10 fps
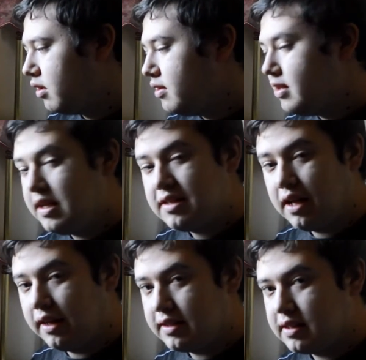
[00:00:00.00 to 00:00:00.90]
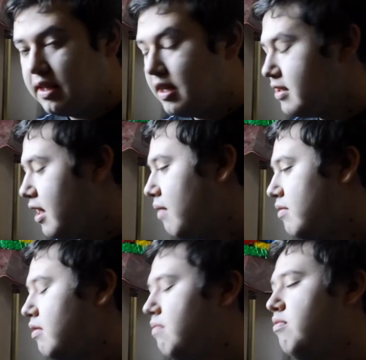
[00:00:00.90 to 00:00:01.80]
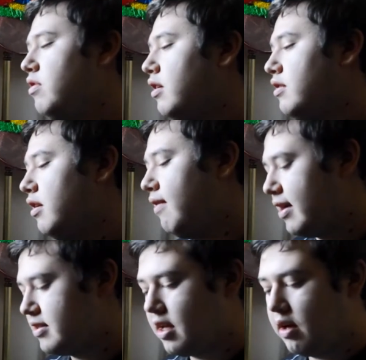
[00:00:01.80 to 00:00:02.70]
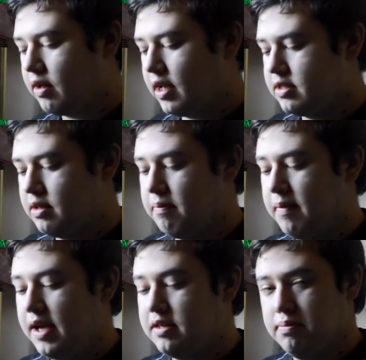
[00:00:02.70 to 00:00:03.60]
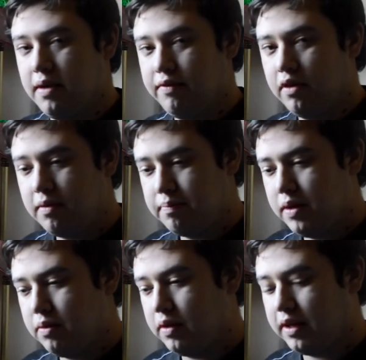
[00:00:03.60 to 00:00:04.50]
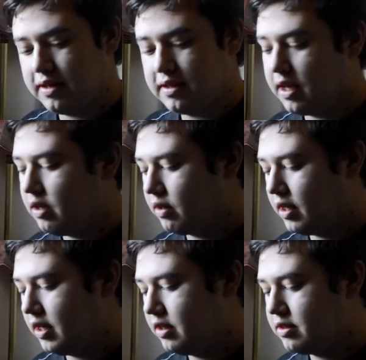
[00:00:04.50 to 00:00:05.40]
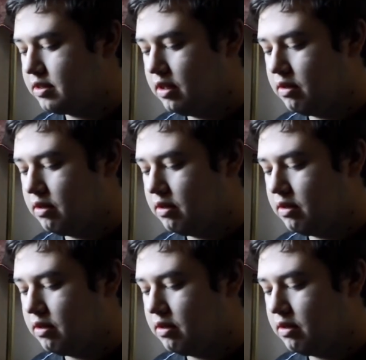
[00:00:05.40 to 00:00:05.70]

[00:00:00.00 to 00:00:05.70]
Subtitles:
detail in this kit. It's absolutely brilliant. I know Haskell kits are amazing, but I've only built one Haskell kit, so